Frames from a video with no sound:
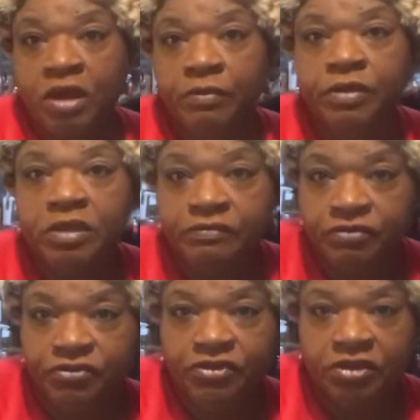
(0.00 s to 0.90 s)
I would love
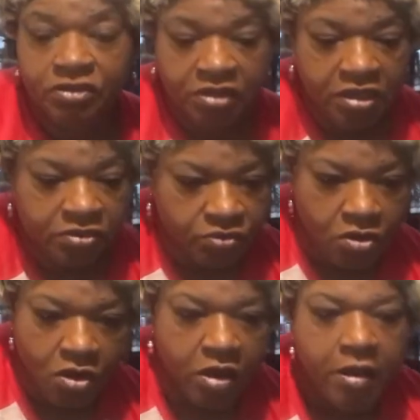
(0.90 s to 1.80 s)
to send a thank you
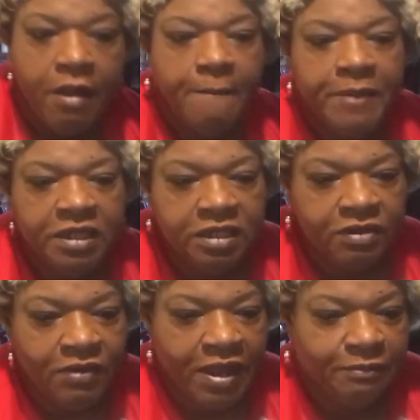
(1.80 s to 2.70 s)
card. But
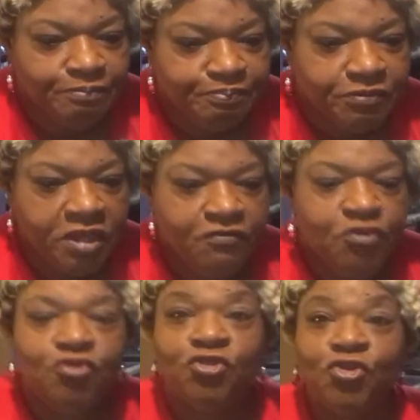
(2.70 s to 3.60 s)
anyway, if
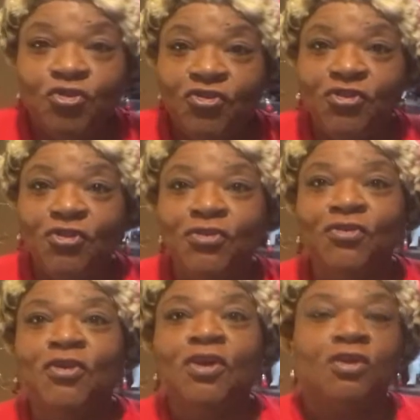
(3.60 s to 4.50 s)
you choose to,
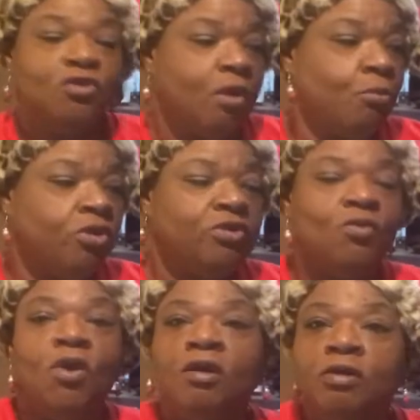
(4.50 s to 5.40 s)
you are more
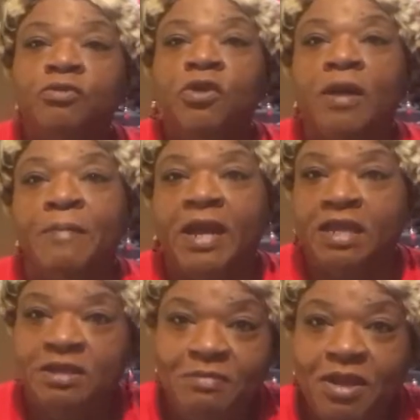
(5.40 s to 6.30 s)
than welcome. You have my
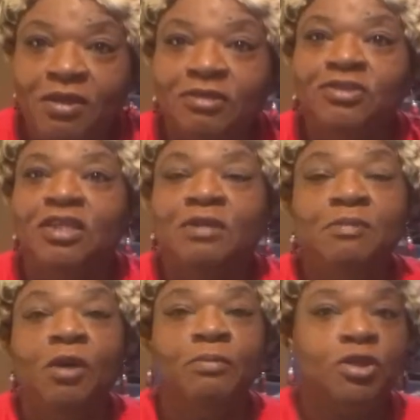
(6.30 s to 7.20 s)
email to
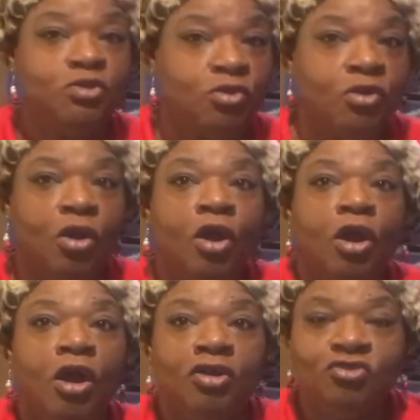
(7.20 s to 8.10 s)
email me your
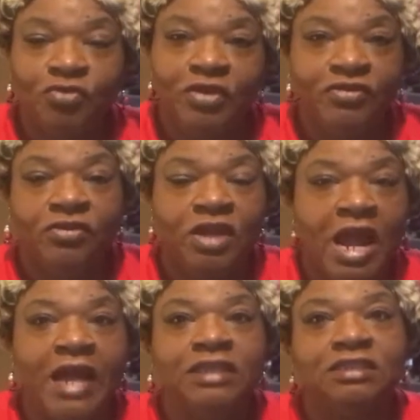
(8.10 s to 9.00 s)
address so that
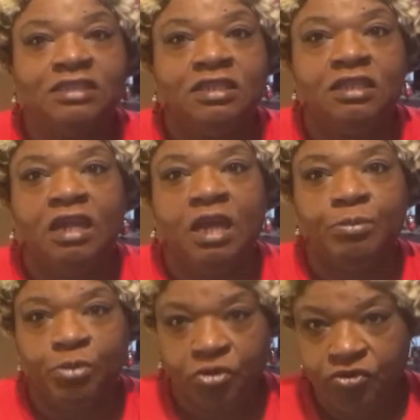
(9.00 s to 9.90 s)
I can send a
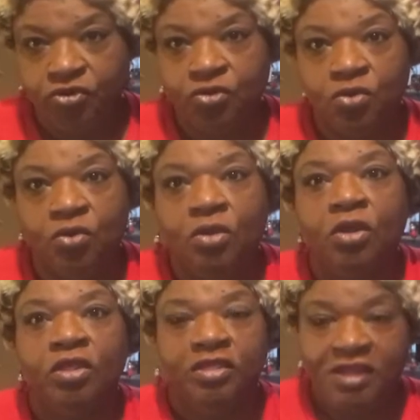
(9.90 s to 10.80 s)

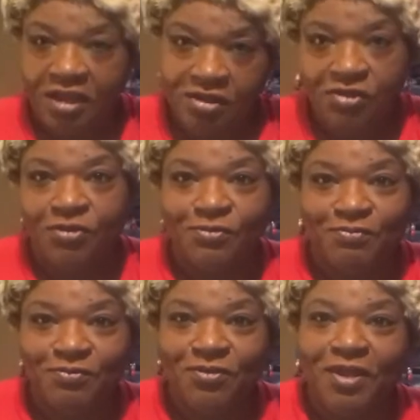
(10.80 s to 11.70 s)
personal thank you,
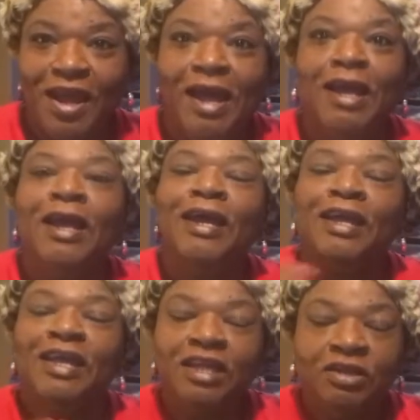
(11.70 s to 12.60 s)
okay?
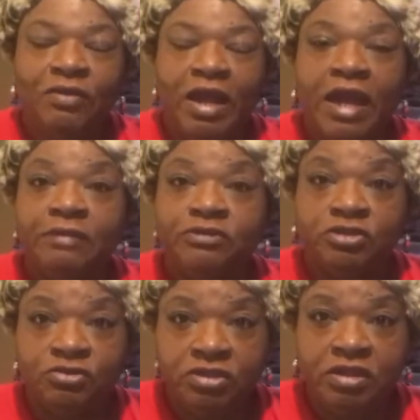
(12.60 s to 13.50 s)
Anyway, I am
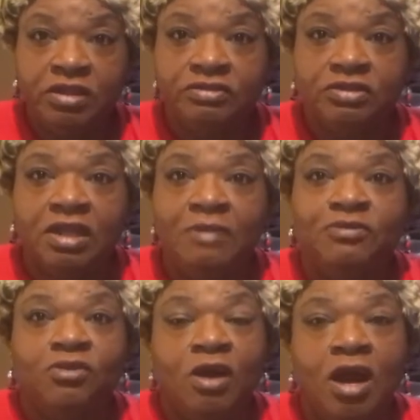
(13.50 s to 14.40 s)
so touched. I'm
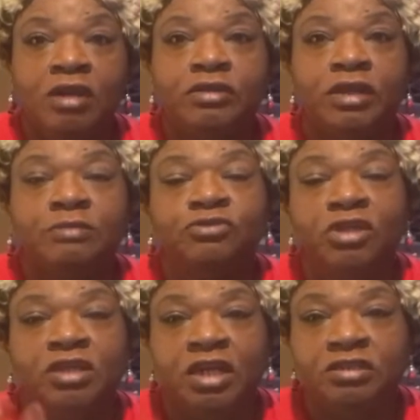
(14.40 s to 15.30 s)
so honored. I'm
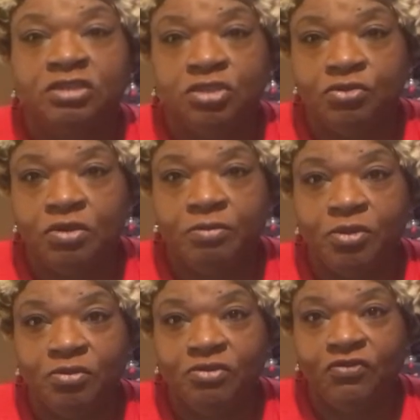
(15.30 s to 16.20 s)
trying not to tear up
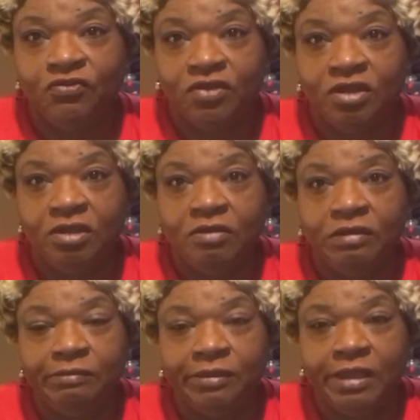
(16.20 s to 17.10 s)
here on this video
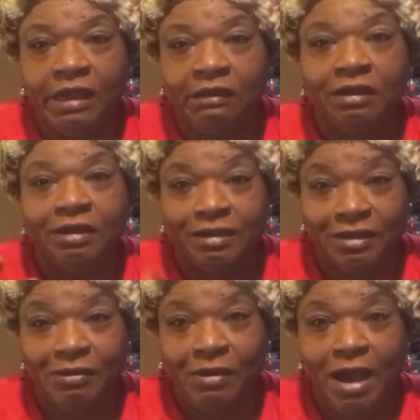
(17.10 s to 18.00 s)
and be like
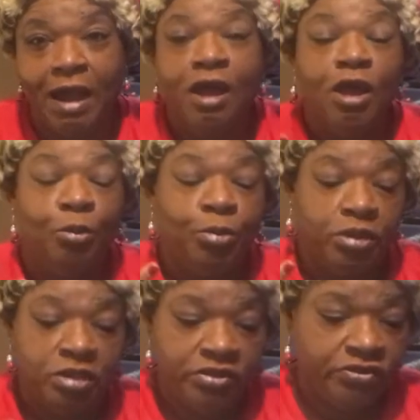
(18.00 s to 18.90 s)
ugly cry.
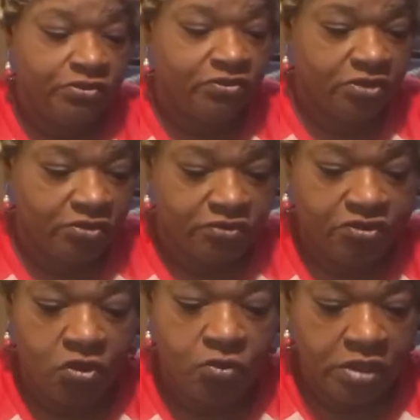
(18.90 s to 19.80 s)
But this is
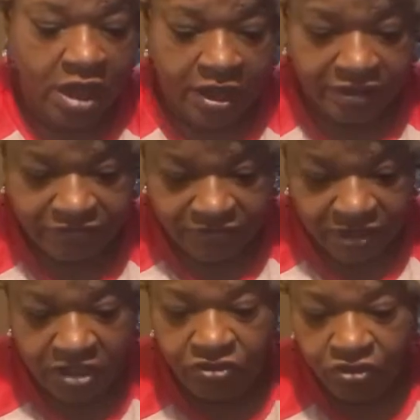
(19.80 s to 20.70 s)
just so nice
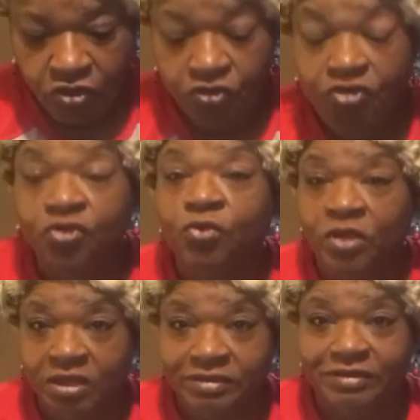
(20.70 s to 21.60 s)
and so
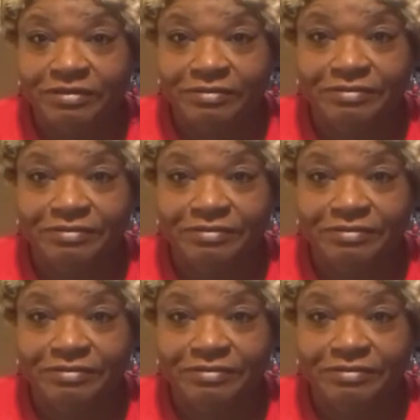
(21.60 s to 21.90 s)
sweet.